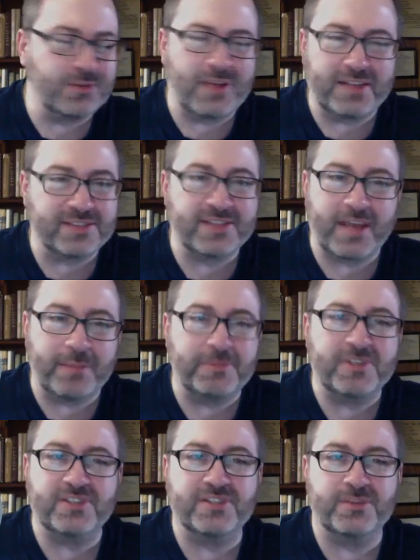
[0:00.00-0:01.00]
that
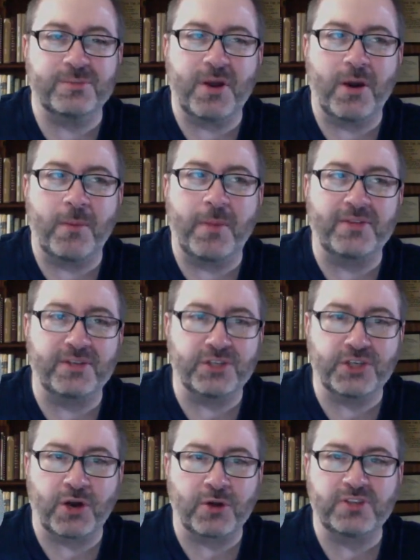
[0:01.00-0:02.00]
skepticism there about the
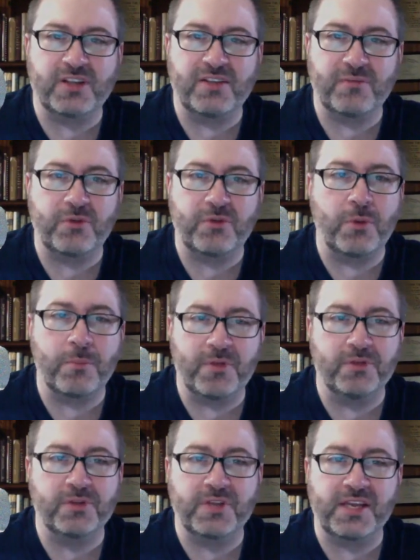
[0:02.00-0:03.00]
Sharks and their
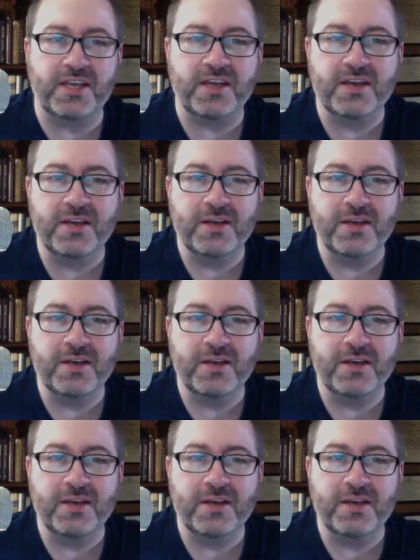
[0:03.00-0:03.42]
ability,